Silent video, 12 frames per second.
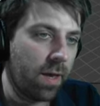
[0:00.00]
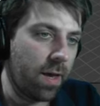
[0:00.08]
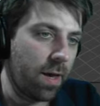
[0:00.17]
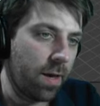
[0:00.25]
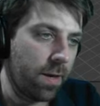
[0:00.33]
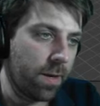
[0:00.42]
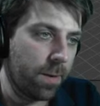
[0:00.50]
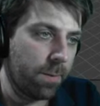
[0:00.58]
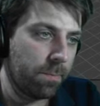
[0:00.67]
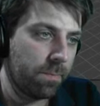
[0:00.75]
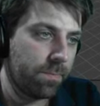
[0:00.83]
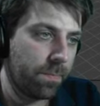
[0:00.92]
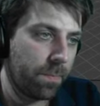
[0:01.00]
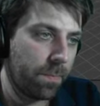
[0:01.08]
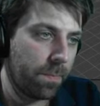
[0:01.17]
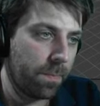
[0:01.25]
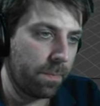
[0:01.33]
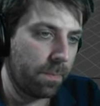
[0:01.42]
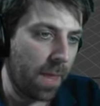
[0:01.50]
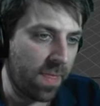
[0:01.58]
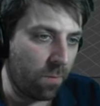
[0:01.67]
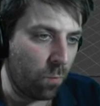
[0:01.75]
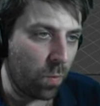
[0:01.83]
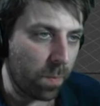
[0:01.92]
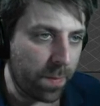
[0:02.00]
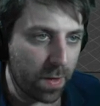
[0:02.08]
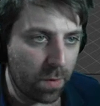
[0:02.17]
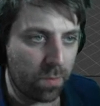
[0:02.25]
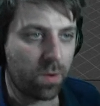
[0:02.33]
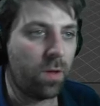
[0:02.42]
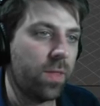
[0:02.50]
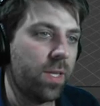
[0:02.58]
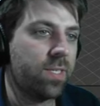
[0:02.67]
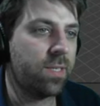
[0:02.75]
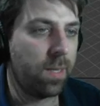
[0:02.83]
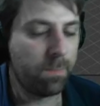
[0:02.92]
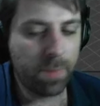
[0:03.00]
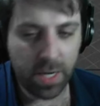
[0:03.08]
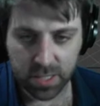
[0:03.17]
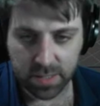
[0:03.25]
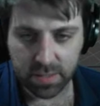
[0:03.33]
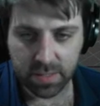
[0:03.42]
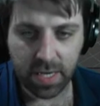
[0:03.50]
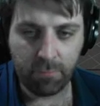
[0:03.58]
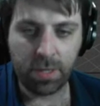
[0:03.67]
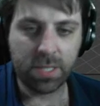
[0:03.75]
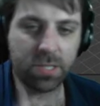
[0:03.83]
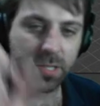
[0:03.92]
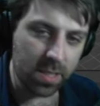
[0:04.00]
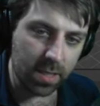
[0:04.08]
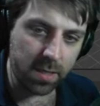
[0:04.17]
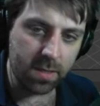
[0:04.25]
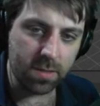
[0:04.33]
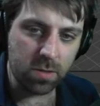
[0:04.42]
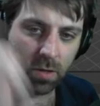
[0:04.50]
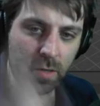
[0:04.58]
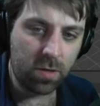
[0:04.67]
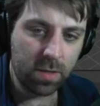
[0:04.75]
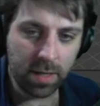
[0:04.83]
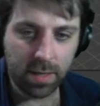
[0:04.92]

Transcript: Um, and then we'll build on this kit bashing set, which is on